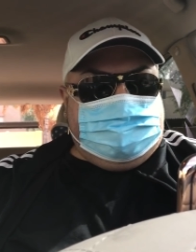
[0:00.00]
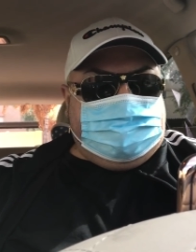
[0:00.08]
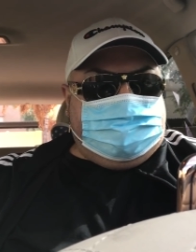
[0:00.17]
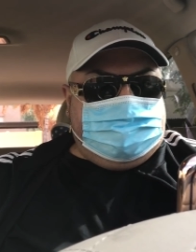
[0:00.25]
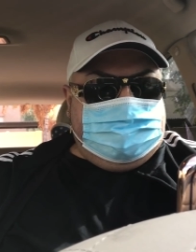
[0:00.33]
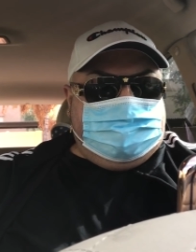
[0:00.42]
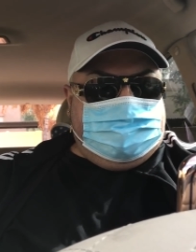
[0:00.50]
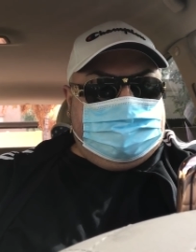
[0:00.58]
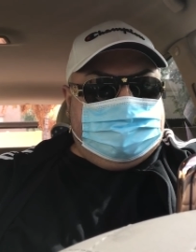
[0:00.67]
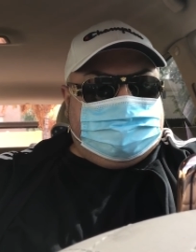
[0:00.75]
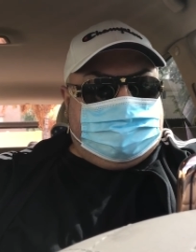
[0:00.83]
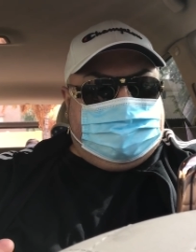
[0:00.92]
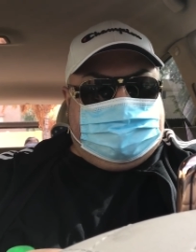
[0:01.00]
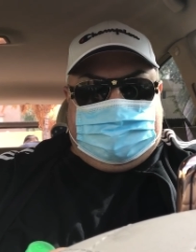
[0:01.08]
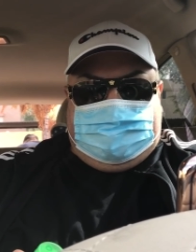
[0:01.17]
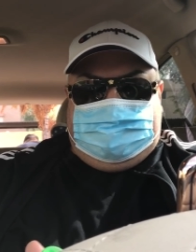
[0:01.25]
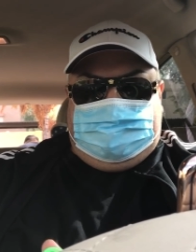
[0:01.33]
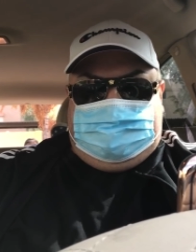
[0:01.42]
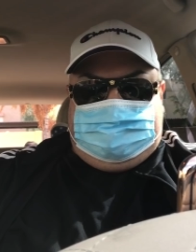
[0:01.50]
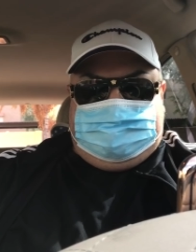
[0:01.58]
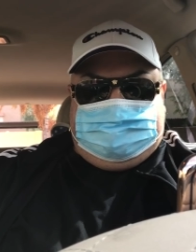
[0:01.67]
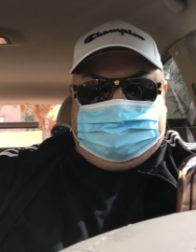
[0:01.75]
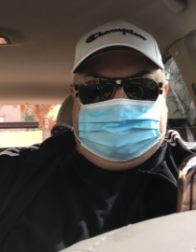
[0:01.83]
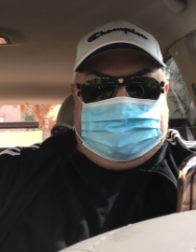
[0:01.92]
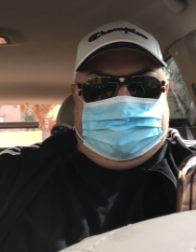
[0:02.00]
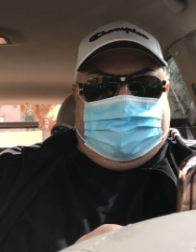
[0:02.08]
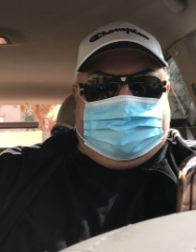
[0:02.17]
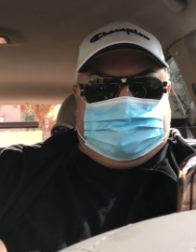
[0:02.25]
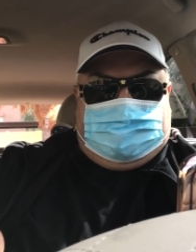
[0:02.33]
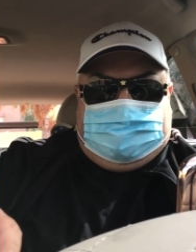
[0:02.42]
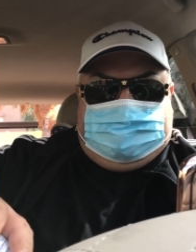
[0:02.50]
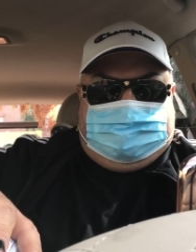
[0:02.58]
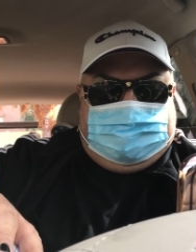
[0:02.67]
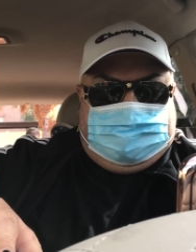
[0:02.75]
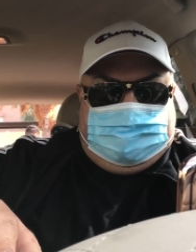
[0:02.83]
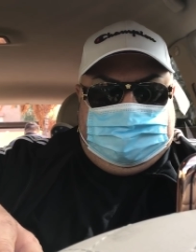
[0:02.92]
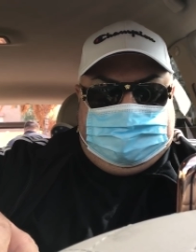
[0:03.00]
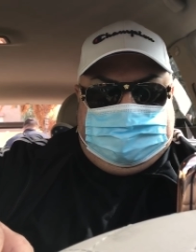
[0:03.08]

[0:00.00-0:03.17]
And I really wanted to try that the mashed cauliflower.